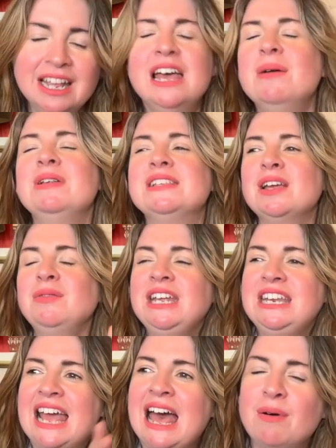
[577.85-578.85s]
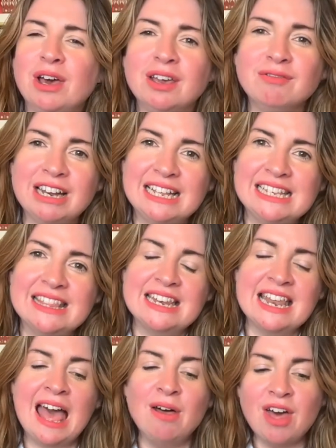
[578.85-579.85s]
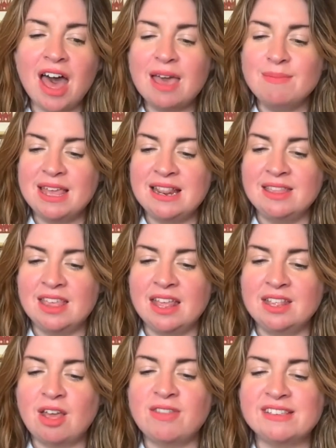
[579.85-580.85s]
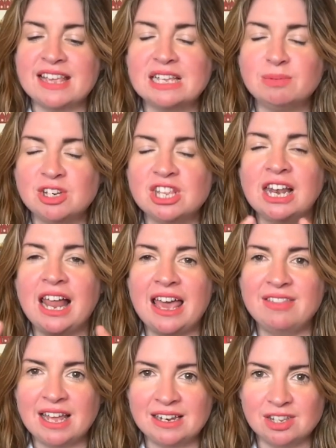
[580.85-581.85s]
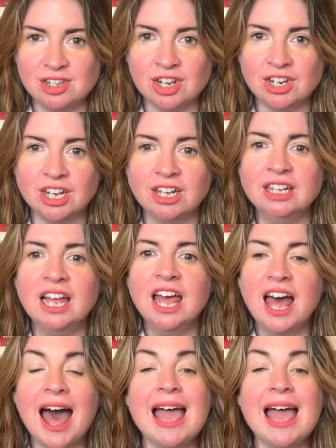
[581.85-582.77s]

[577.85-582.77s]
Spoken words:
But it's only now I can really see that. Now that I'm in the, there's that expression of light at the end of the tunnel.